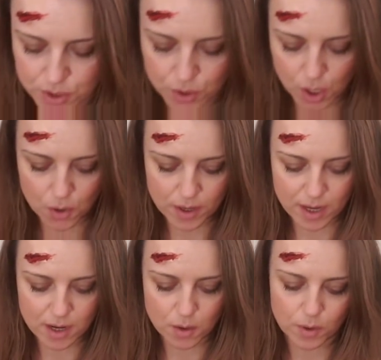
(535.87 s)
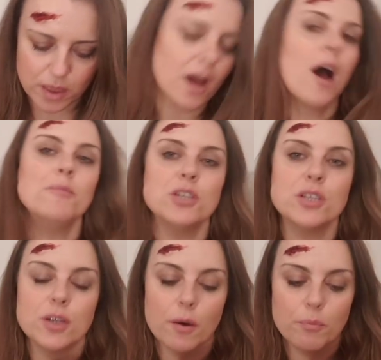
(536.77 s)
to go in with, I've
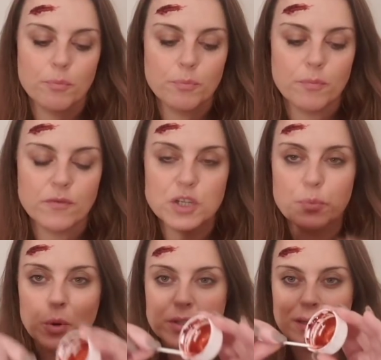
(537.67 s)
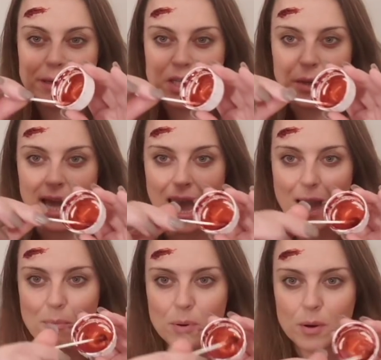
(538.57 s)
just poured some into a
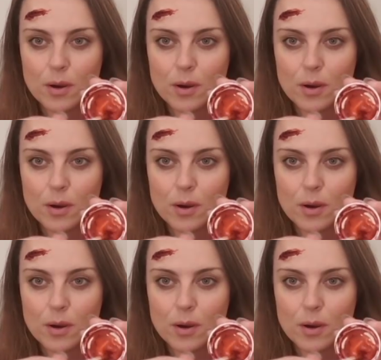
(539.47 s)
cap,